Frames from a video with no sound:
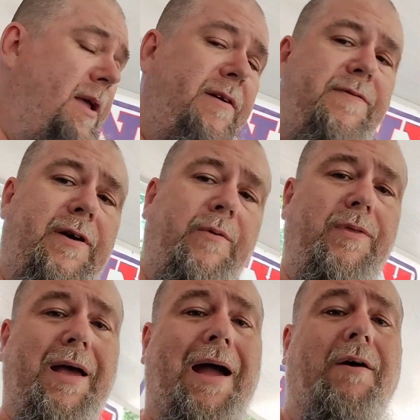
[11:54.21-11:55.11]
interfering
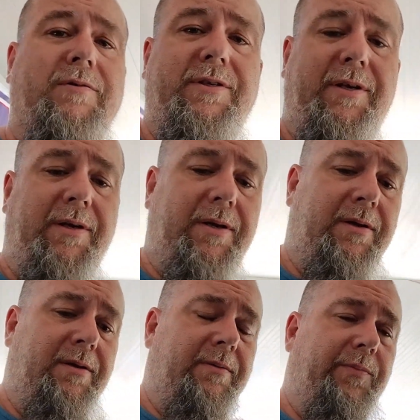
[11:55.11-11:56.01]
with the housing,
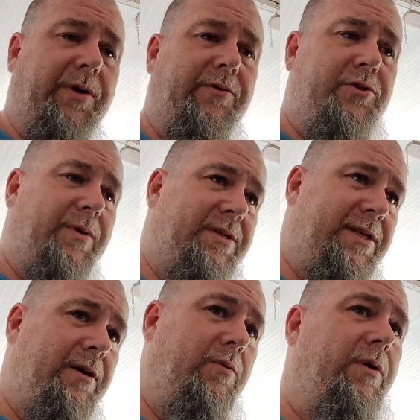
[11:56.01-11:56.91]
because you could
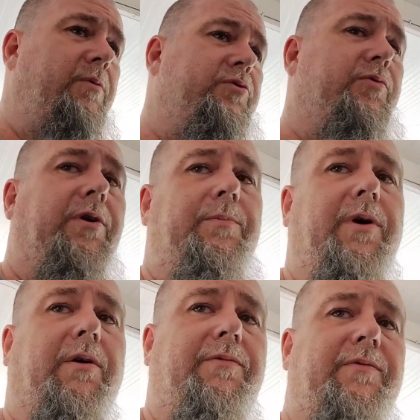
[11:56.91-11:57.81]
tell where it was rubbed
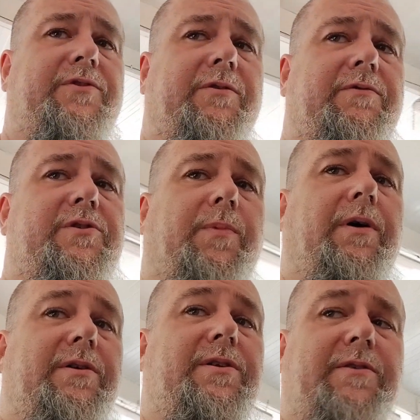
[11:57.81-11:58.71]
off in certain
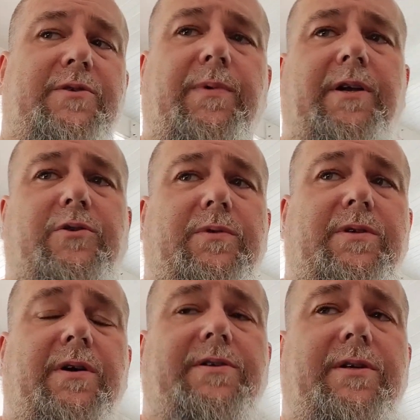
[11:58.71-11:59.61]
spots and the springs was
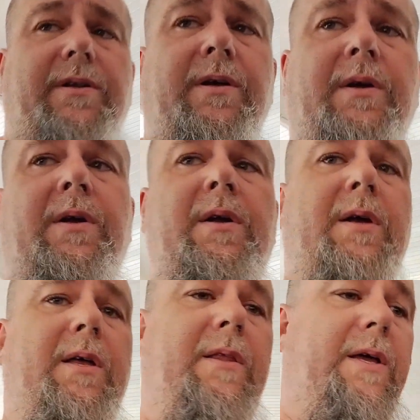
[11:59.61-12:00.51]
touching.
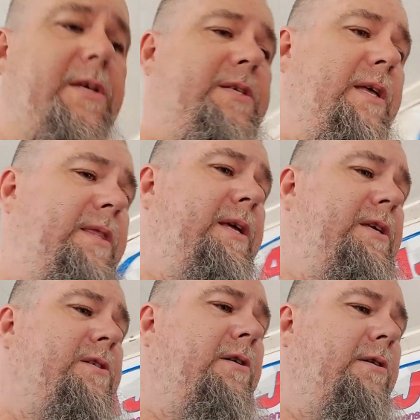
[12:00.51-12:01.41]
And like I said,
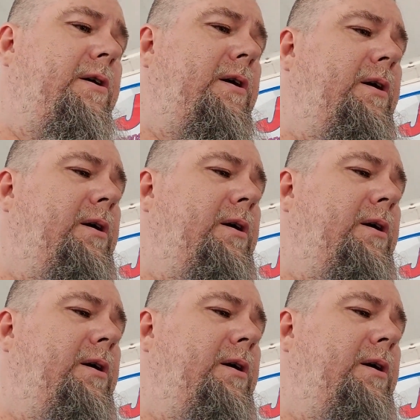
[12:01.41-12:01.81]
these are